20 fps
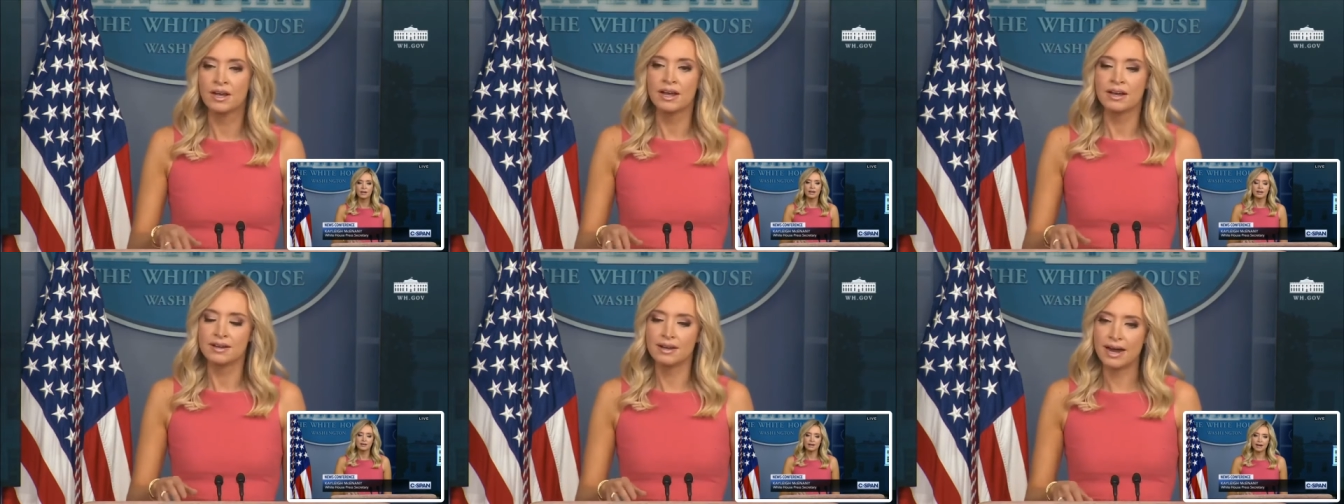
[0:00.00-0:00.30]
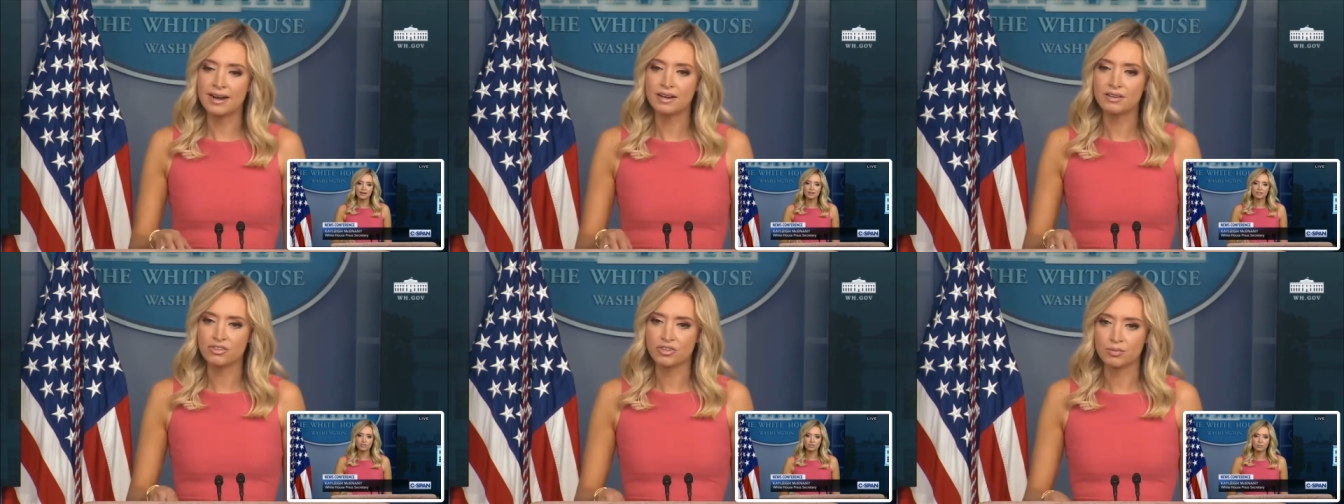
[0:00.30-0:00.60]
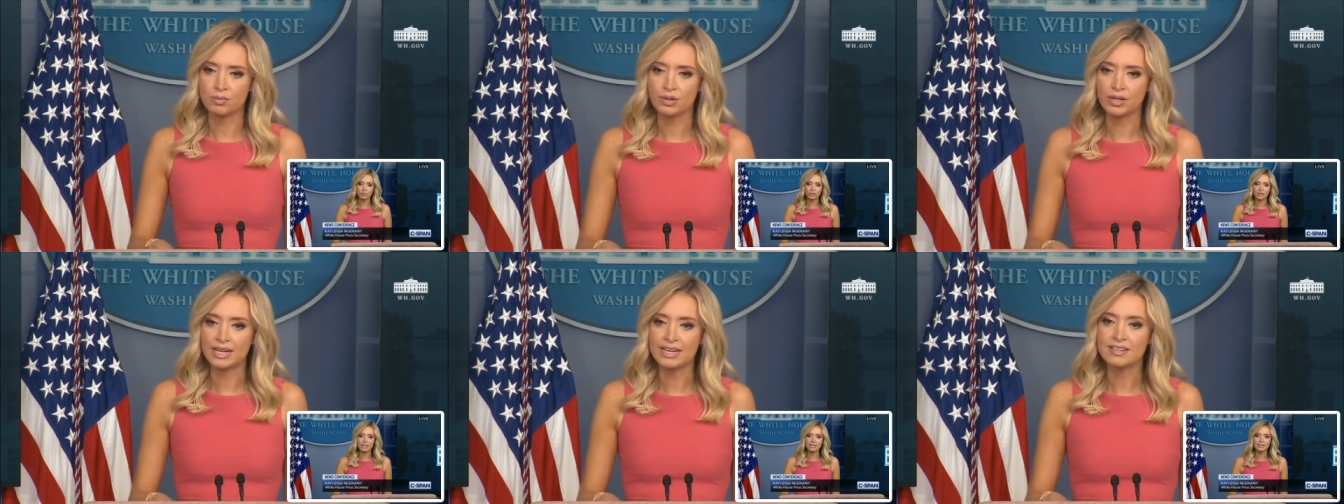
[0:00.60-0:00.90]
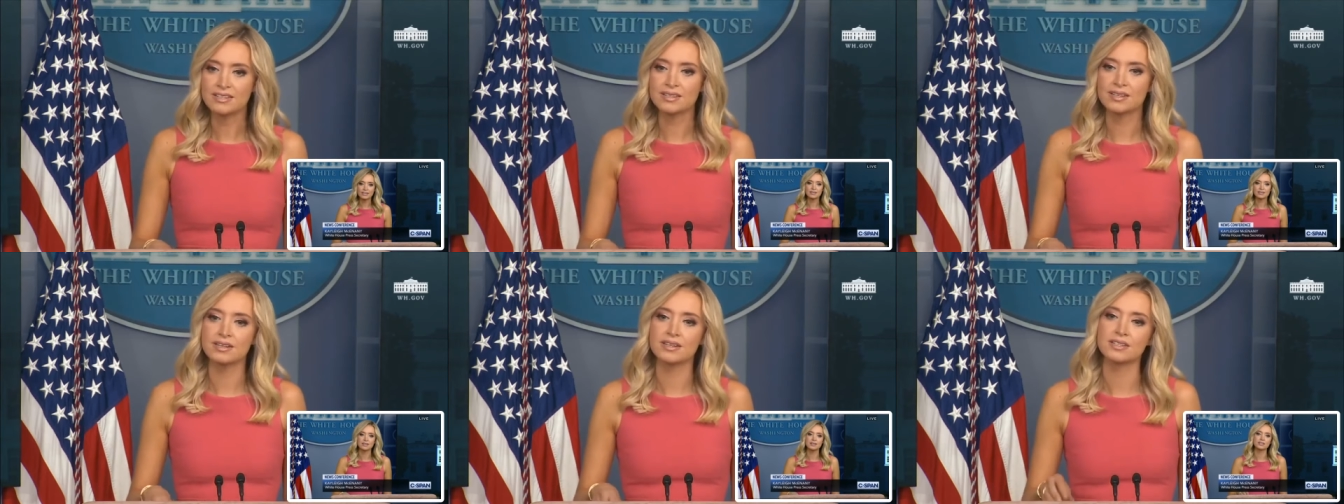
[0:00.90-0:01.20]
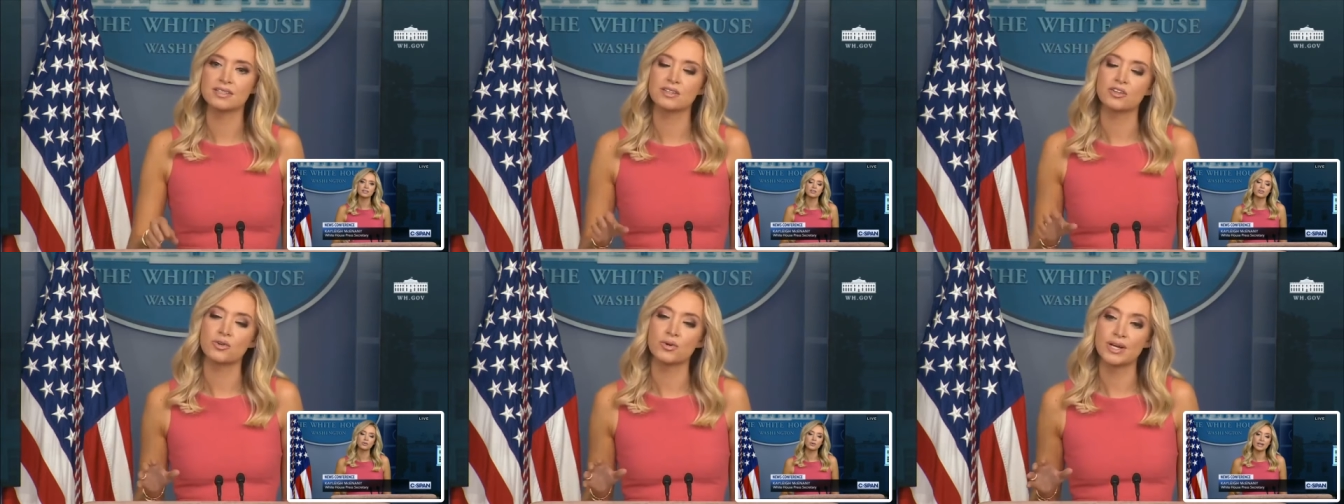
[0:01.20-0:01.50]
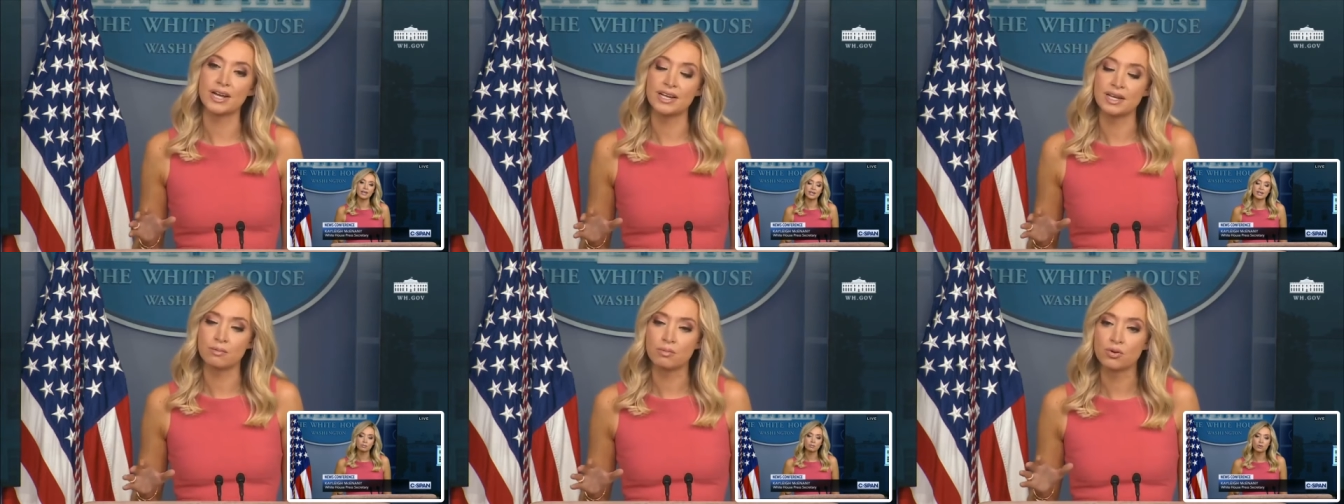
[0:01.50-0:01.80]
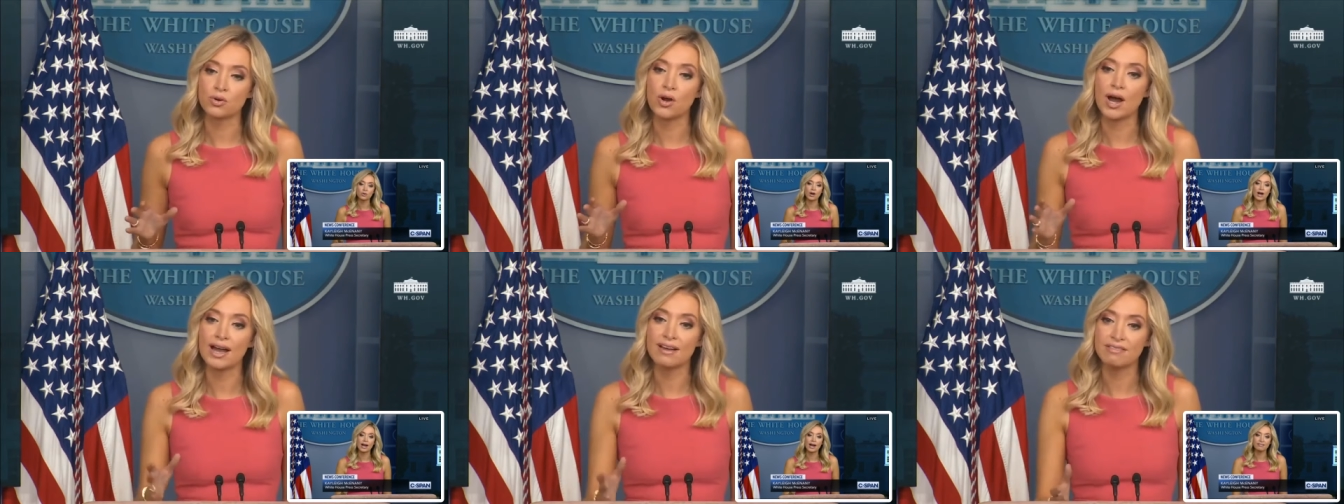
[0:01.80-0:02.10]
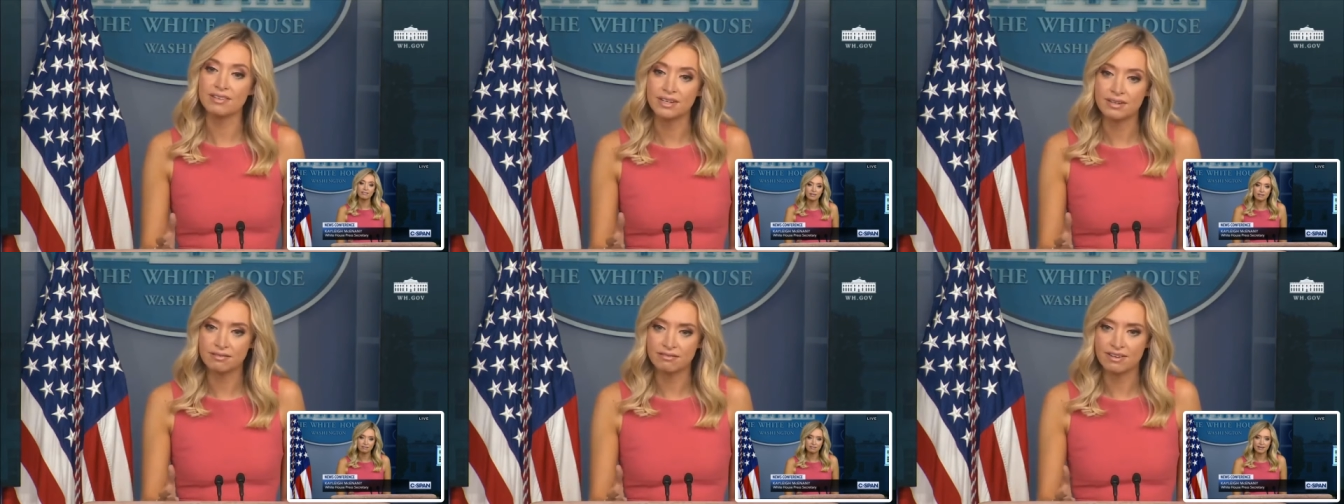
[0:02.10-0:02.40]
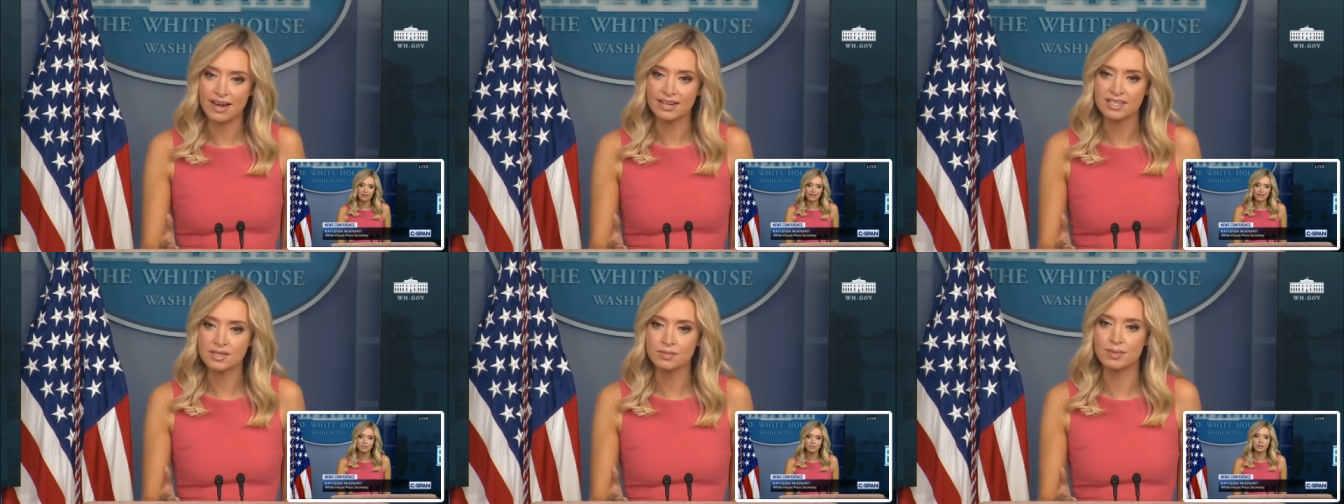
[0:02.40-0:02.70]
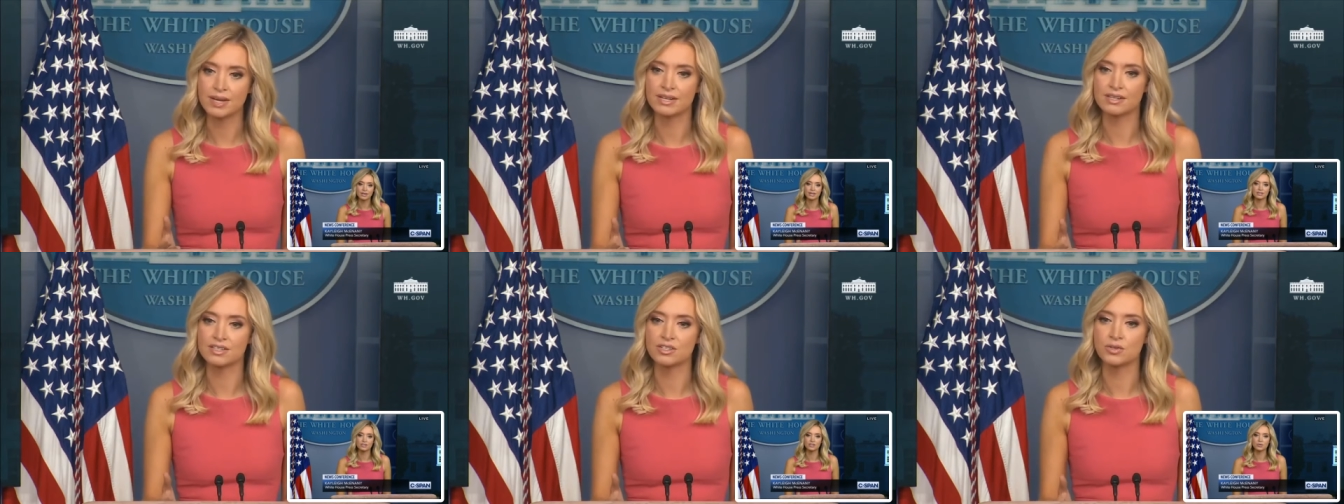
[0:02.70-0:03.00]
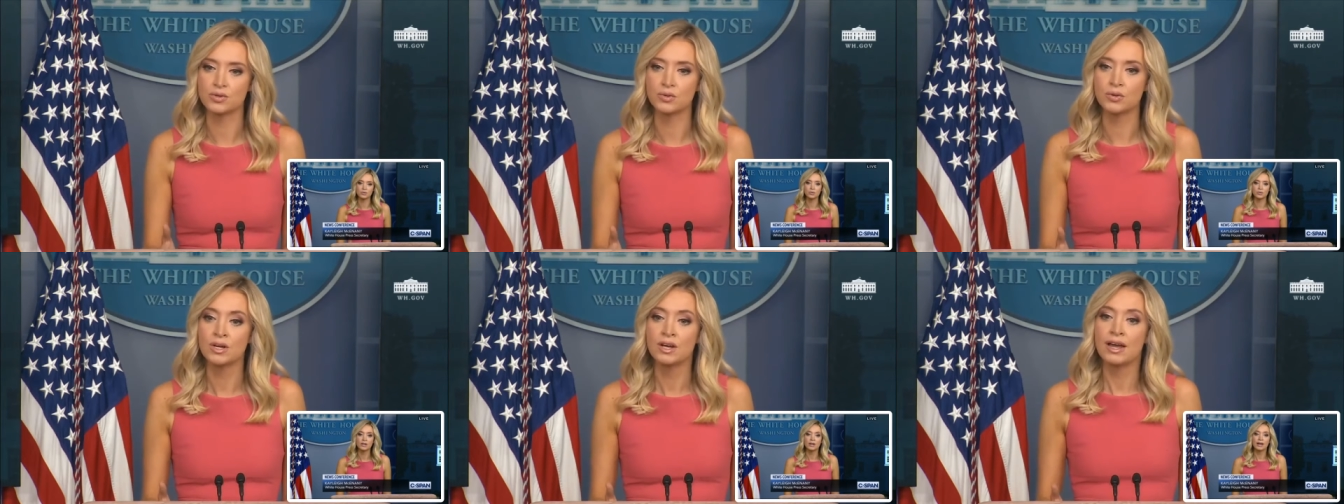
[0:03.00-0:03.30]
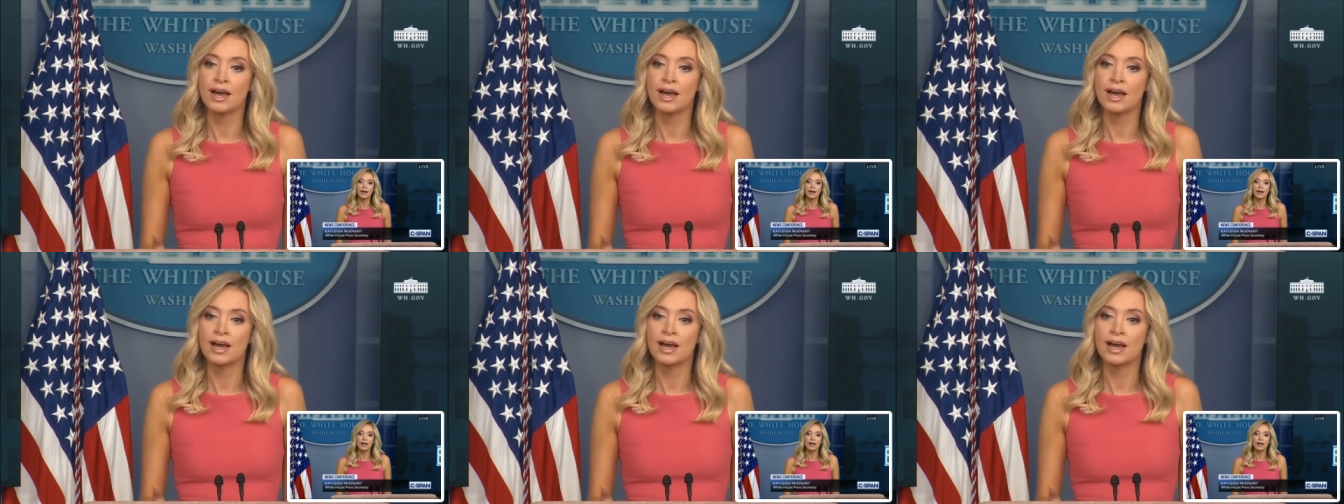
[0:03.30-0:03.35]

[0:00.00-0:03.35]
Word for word: 900 places, creating private investment to